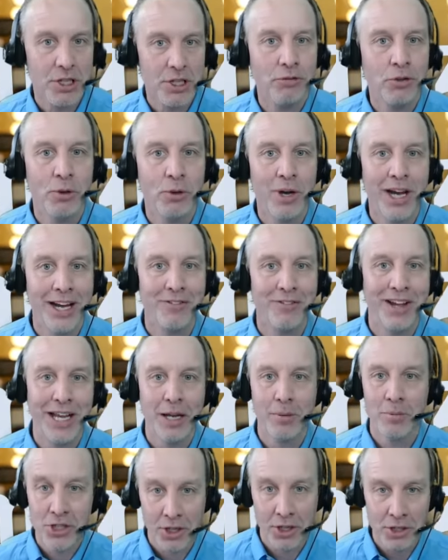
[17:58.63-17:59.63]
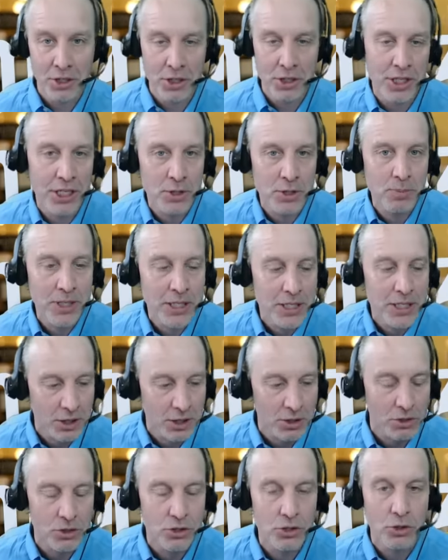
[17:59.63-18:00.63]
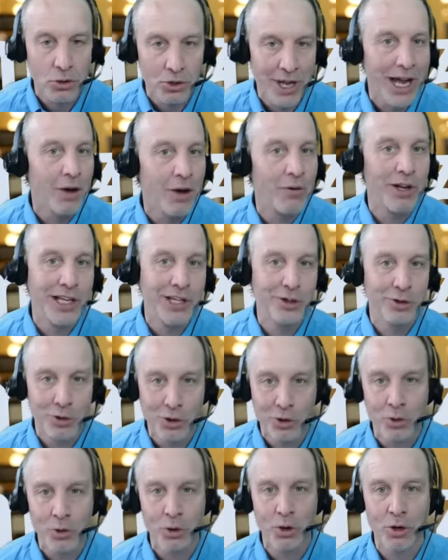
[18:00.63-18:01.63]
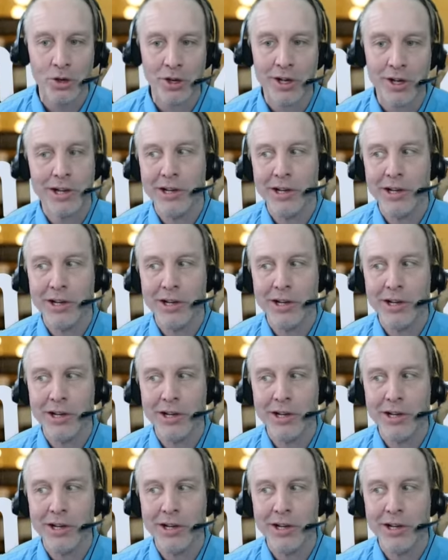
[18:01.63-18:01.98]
if you have Amazon DSP skills, you're now a unicorn,